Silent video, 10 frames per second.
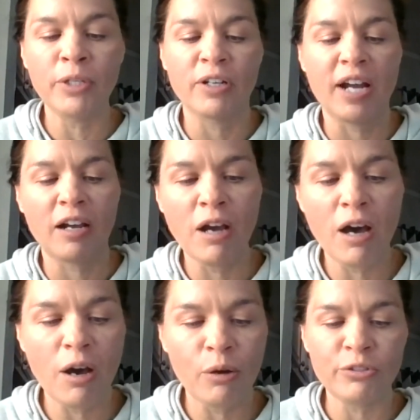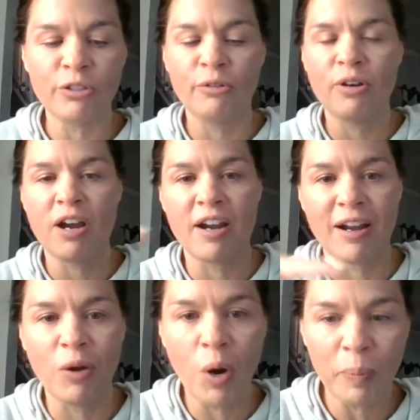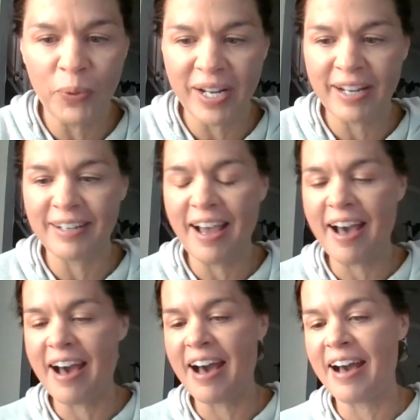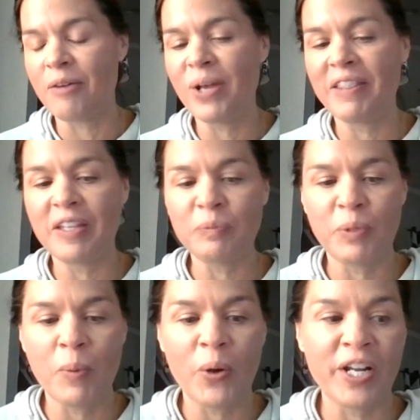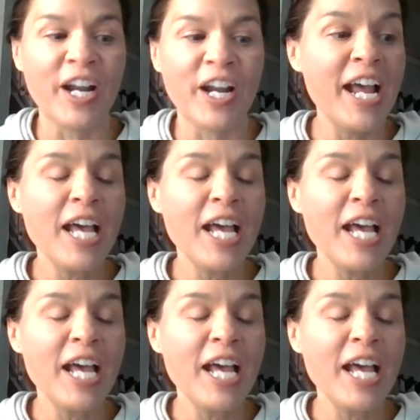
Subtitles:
you're a coach, you are a corporate wellness promoter.